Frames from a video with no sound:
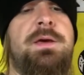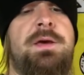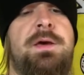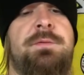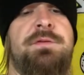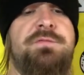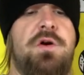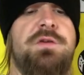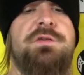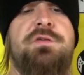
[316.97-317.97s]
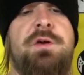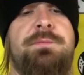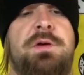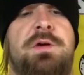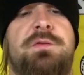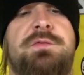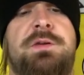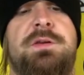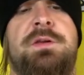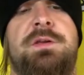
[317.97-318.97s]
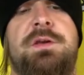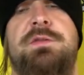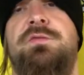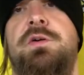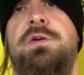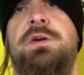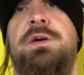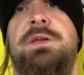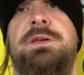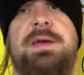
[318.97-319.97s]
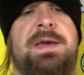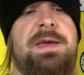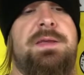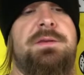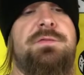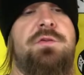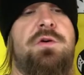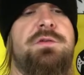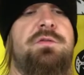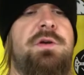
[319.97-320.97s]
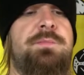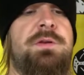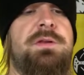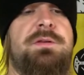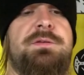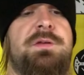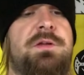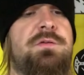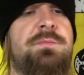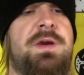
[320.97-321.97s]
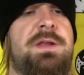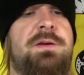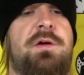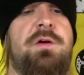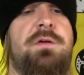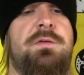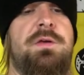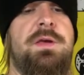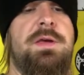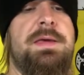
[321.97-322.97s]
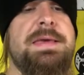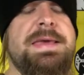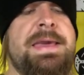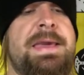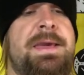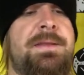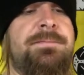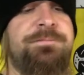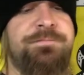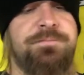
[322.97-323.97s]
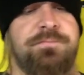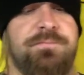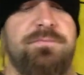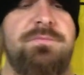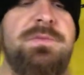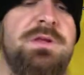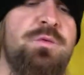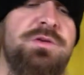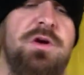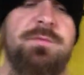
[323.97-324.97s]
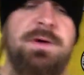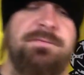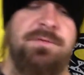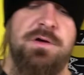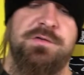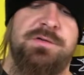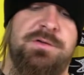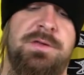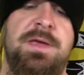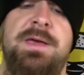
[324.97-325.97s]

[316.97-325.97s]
As far as the grip goes, it does feel good in the hand as far as gripping it. It's not too bad at all. And we'll talk about function.